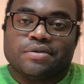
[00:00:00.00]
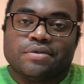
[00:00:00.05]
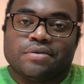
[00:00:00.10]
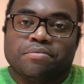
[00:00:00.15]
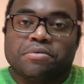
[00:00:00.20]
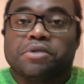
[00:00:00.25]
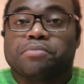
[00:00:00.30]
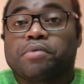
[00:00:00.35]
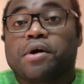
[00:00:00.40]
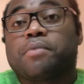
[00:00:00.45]

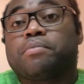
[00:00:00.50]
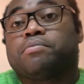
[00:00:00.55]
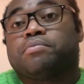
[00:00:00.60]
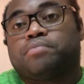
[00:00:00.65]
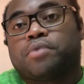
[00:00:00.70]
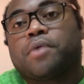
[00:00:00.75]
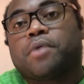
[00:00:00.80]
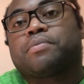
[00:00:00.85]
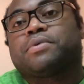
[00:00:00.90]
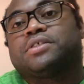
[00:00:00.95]
But the
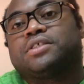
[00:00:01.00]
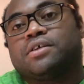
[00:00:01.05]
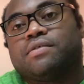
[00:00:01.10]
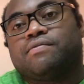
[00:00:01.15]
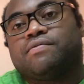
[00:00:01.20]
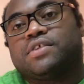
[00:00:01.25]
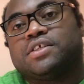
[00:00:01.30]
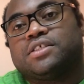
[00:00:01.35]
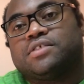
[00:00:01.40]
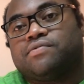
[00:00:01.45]
purpose of
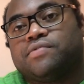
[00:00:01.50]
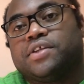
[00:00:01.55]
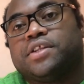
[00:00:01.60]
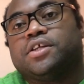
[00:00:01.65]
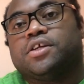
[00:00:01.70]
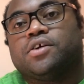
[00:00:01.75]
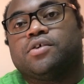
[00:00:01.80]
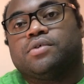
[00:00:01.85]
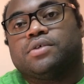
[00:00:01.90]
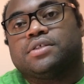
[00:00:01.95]
this
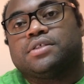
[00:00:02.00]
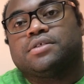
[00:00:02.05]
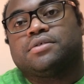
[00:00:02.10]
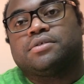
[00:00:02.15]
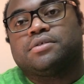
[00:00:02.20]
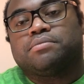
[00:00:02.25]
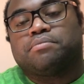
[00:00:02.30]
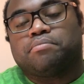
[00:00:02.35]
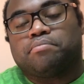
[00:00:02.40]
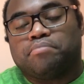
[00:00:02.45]
video
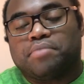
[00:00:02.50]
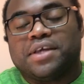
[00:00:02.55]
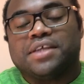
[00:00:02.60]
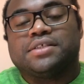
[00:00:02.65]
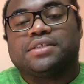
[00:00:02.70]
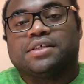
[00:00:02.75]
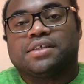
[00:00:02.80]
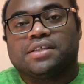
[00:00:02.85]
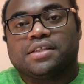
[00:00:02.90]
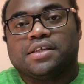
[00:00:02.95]
is
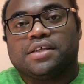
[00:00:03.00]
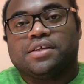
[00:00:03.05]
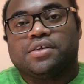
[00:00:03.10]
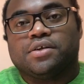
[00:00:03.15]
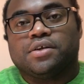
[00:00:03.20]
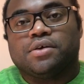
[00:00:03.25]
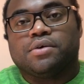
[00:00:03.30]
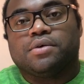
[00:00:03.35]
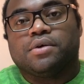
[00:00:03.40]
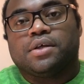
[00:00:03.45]
basically,
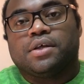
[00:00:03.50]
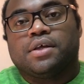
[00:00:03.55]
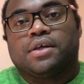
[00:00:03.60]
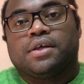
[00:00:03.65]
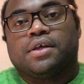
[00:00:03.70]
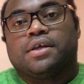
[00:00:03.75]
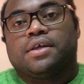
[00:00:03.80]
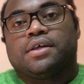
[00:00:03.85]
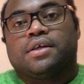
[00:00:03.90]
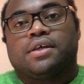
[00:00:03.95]

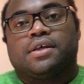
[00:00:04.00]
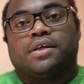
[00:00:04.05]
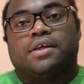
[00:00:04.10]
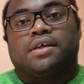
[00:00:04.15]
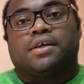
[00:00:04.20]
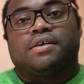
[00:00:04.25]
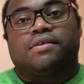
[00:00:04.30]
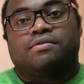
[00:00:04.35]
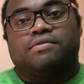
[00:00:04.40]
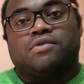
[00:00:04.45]

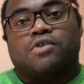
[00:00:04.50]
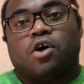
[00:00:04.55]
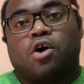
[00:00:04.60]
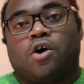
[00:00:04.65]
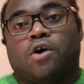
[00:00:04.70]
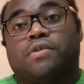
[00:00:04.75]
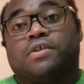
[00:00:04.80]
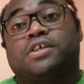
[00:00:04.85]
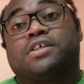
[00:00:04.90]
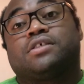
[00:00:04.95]

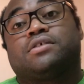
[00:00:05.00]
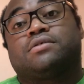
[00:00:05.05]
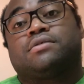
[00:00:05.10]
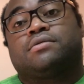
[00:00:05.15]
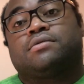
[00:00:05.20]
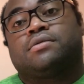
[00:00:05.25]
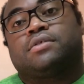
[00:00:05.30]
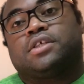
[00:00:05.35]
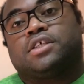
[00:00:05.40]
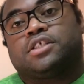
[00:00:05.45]
all the
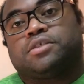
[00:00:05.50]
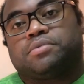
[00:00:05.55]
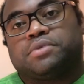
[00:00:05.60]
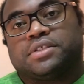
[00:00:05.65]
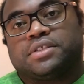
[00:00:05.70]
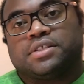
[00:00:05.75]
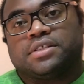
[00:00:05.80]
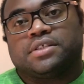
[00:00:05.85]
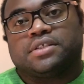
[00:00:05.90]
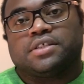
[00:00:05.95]

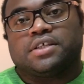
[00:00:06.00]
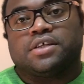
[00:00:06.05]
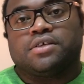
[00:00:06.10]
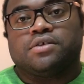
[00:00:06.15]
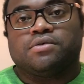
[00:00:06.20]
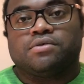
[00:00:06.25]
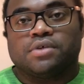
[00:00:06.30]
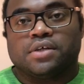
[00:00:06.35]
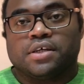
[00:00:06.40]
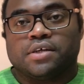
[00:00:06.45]
expenses that
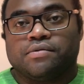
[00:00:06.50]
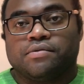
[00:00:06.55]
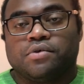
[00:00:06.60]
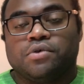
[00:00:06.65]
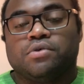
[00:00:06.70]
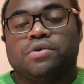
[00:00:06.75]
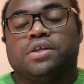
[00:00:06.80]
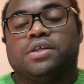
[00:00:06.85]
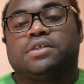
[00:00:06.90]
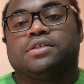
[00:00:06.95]
you have, you
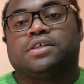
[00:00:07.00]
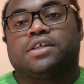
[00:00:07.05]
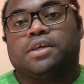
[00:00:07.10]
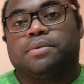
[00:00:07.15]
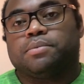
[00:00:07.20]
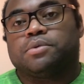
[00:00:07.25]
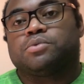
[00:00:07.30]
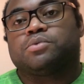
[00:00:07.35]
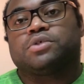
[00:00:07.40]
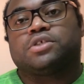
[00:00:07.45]
need to keep
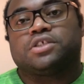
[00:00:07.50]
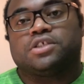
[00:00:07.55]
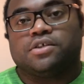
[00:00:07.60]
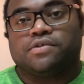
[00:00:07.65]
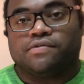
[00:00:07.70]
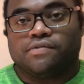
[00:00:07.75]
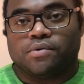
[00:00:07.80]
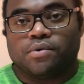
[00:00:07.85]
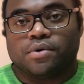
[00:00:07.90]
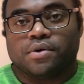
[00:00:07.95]
the receipt
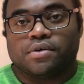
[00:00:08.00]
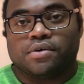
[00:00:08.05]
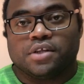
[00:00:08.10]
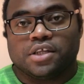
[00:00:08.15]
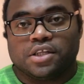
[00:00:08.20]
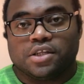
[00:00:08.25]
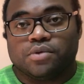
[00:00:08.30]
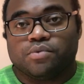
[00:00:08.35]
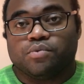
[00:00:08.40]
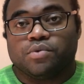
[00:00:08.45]
for.
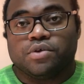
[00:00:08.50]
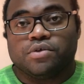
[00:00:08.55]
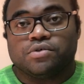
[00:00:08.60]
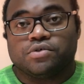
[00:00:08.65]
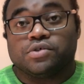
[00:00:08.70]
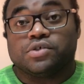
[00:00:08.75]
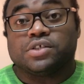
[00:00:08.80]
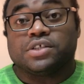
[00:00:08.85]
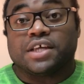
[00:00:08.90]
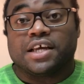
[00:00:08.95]
And when you do
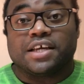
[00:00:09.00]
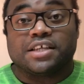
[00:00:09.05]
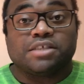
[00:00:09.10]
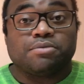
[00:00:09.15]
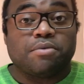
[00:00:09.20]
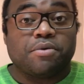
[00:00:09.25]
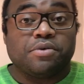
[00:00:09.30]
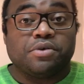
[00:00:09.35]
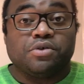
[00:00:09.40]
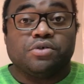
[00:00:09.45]
your taxes,
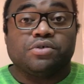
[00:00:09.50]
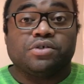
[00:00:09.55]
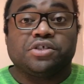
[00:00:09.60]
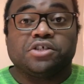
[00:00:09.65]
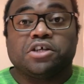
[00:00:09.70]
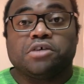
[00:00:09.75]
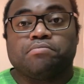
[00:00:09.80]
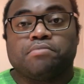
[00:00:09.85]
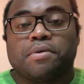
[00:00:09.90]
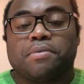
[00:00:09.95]
maybe you do it
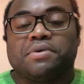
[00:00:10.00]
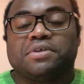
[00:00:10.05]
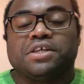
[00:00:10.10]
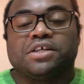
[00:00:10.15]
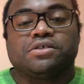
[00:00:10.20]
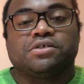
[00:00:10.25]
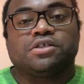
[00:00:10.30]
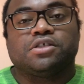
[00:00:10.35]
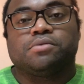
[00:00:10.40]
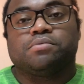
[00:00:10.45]
yourself, maybe you take
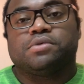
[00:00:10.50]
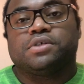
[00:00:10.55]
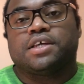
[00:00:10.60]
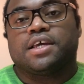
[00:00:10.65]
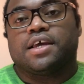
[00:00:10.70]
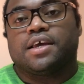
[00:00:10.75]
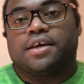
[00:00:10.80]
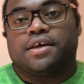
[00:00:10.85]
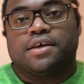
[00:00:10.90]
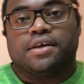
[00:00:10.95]
your
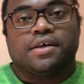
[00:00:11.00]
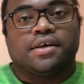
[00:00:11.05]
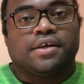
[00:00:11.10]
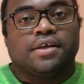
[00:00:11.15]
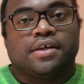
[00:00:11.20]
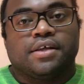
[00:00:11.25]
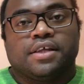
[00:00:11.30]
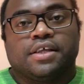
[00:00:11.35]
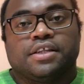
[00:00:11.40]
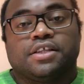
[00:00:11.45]
CPA,
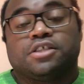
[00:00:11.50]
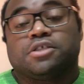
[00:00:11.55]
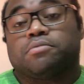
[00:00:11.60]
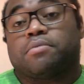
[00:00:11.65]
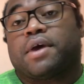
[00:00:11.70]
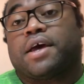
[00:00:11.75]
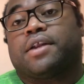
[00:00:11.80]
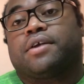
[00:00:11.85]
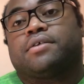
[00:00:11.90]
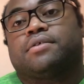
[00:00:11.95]
doesn't
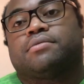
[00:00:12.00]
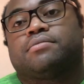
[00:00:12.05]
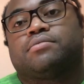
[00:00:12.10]
matter.